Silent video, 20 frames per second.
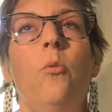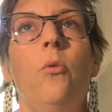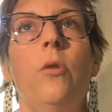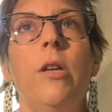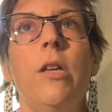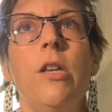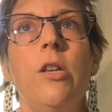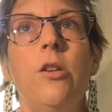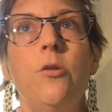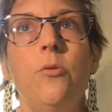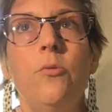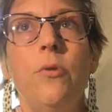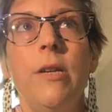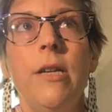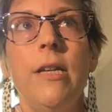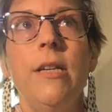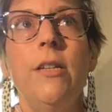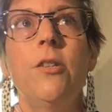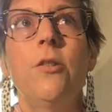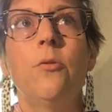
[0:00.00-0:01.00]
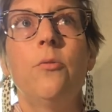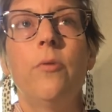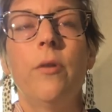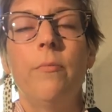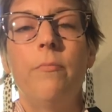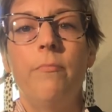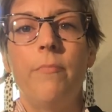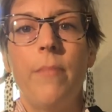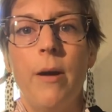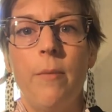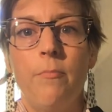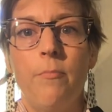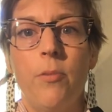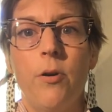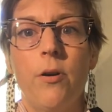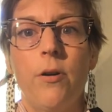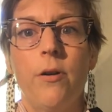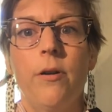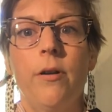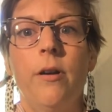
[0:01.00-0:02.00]
you need to
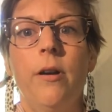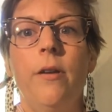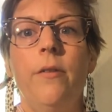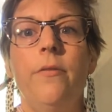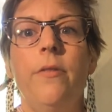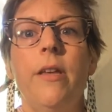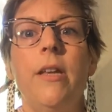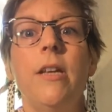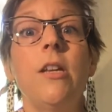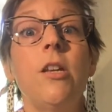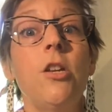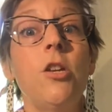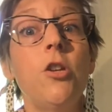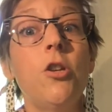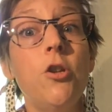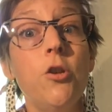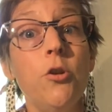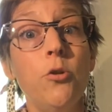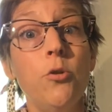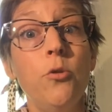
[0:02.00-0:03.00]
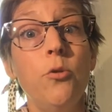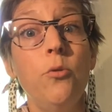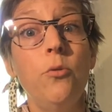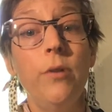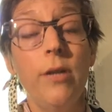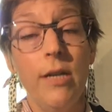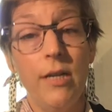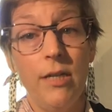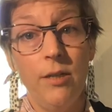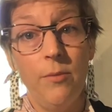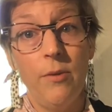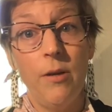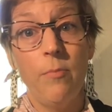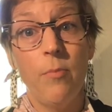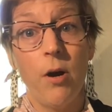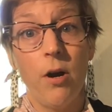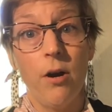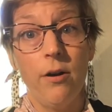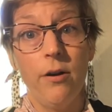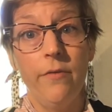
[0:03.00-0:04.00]
remember that you need to be
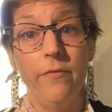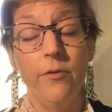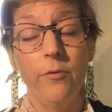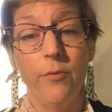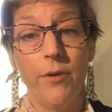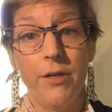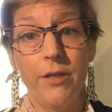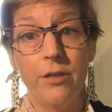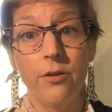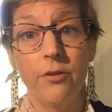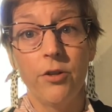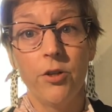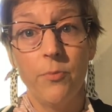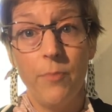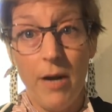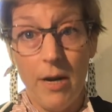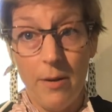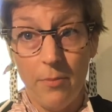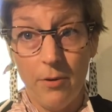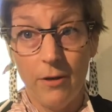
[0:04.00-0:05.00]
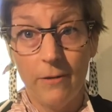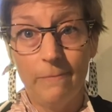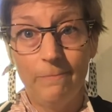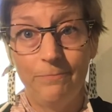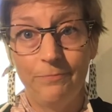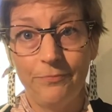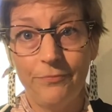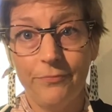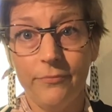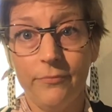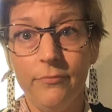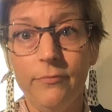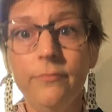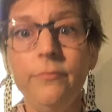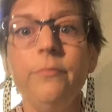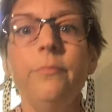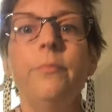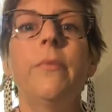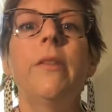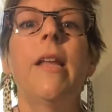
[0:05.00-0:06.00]
part of the research paper.
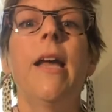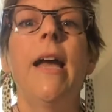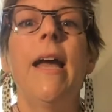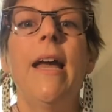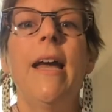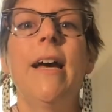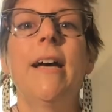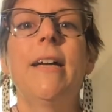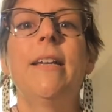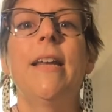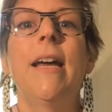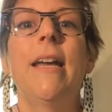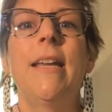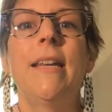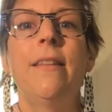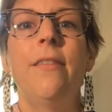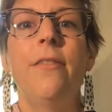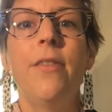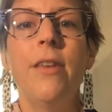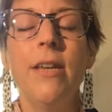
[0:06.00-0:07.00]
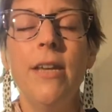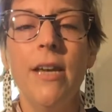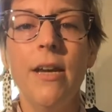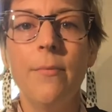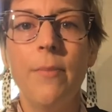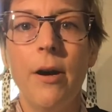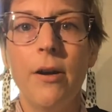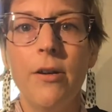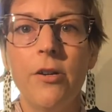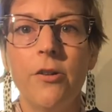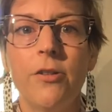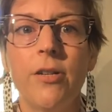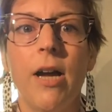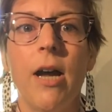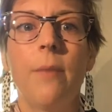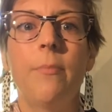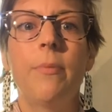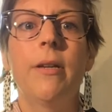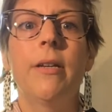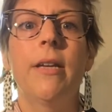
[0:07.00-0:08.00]
And in thinking about your
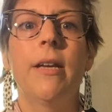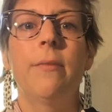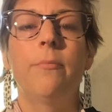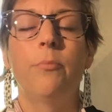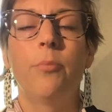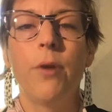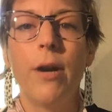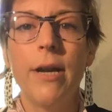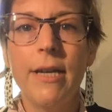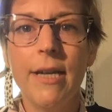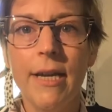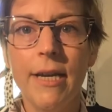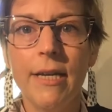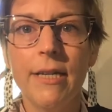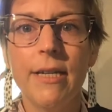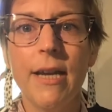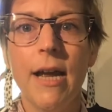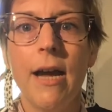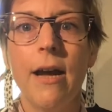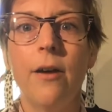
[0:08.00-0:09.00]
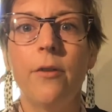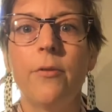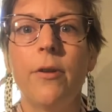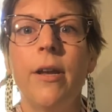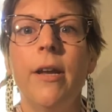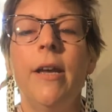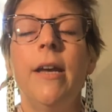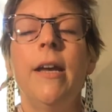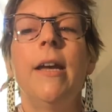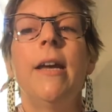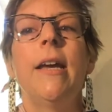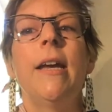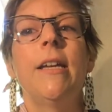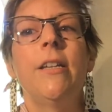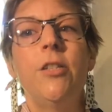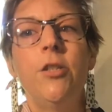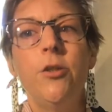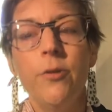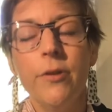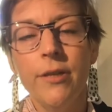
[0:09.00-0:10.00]
topic and breaking it down
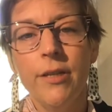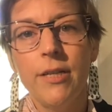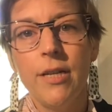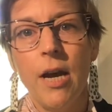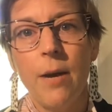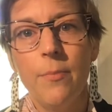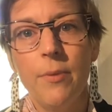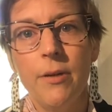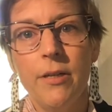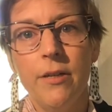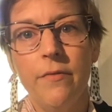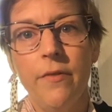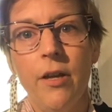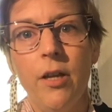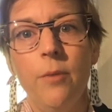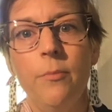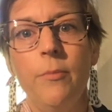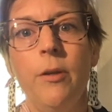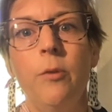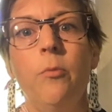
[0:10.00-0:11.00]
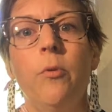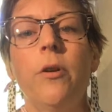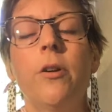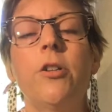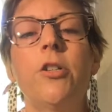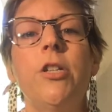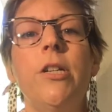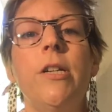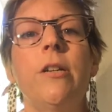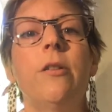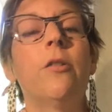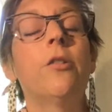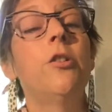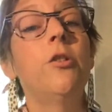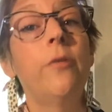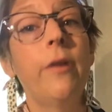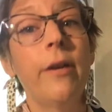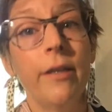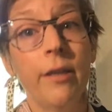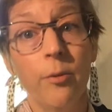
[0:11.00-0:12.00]
and doing the topic development worksheet or
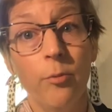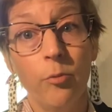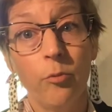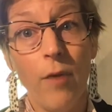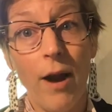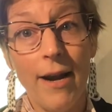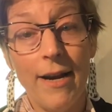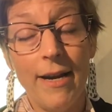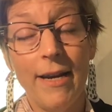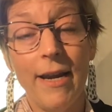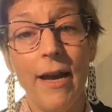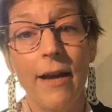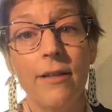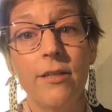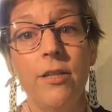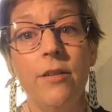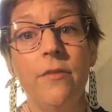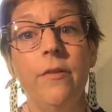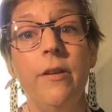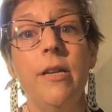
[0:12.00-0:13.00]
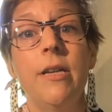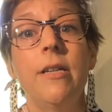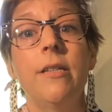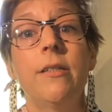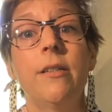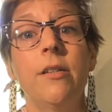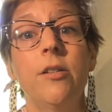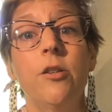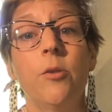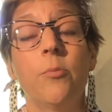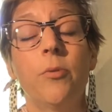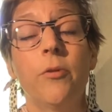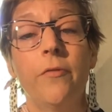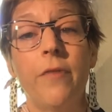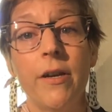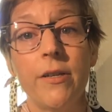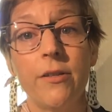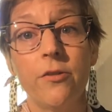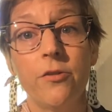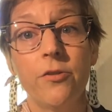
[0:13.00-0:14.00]
doing the writing activities that your
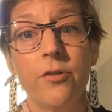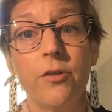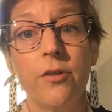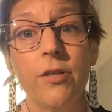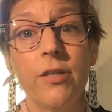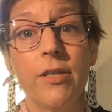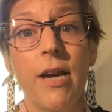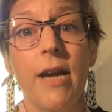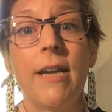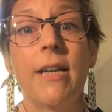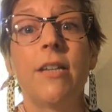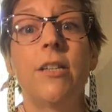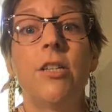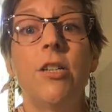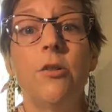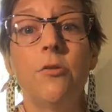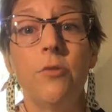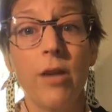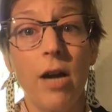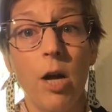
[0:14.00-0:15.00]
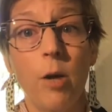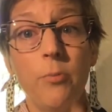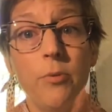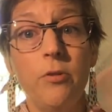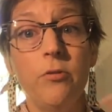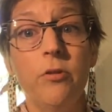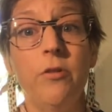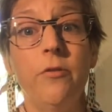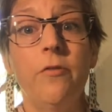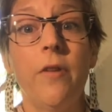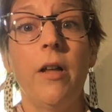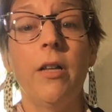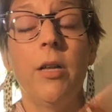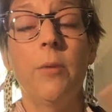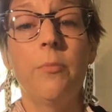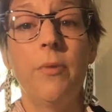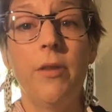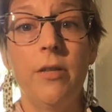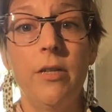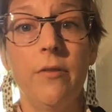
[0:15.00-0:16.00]
professors are assigning to you to help you
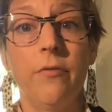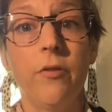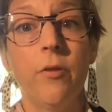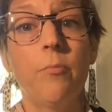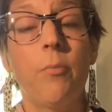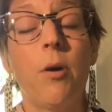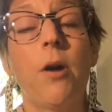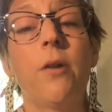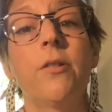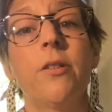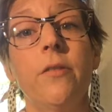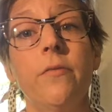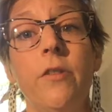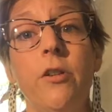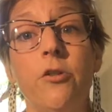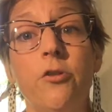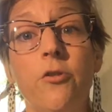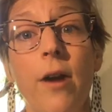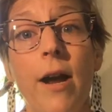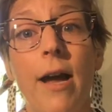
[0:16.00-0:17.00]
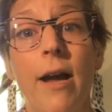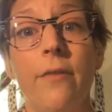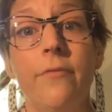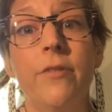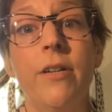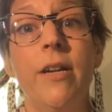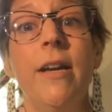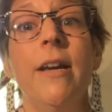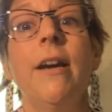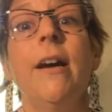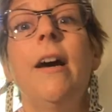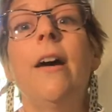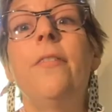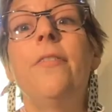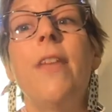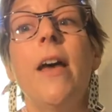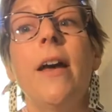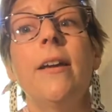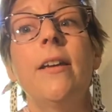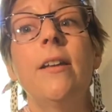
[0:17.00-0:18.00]
develop the different parts of your draft,
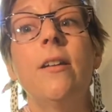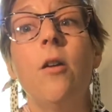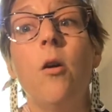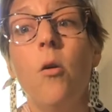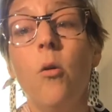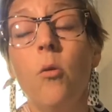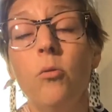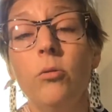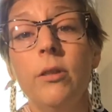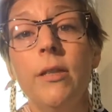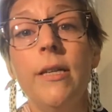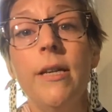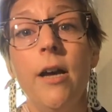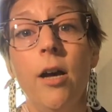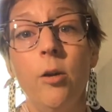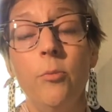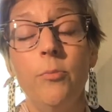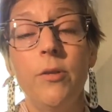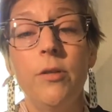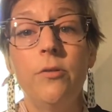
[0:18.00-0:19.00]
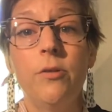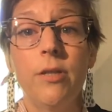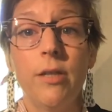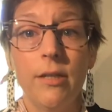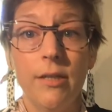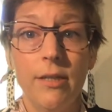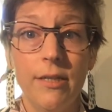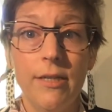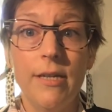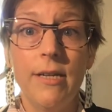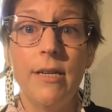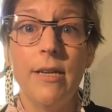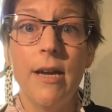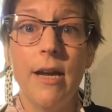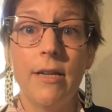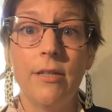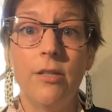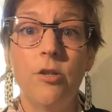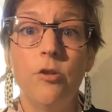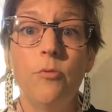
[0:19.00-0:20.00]
that can only help you succeed
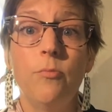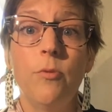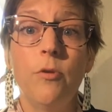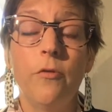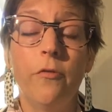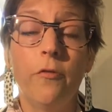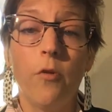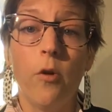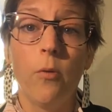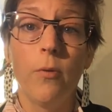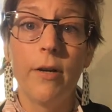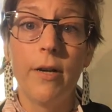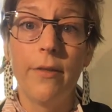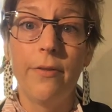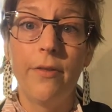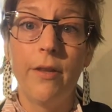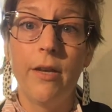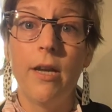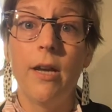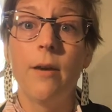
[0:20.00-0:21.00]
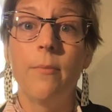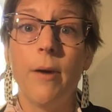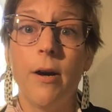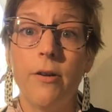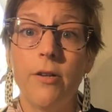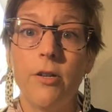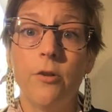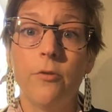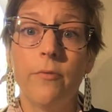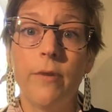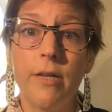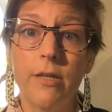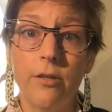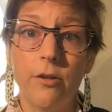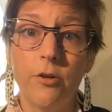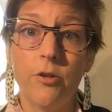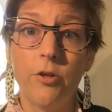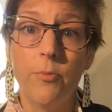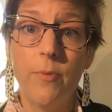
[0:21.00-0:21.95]
as you move forward in thinking about your research